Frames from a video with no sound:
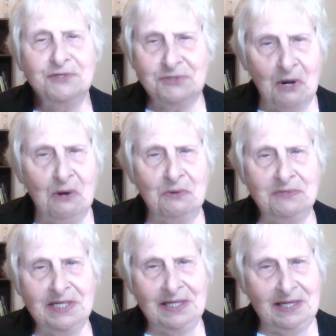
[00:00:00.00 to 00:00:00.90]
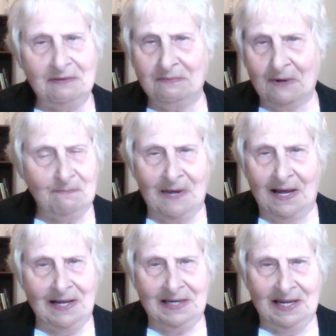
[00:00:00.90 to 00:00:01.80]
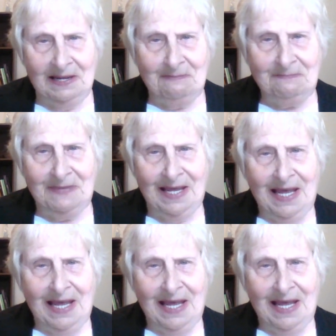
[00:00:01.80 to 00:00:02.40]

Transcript: don't give up on Him.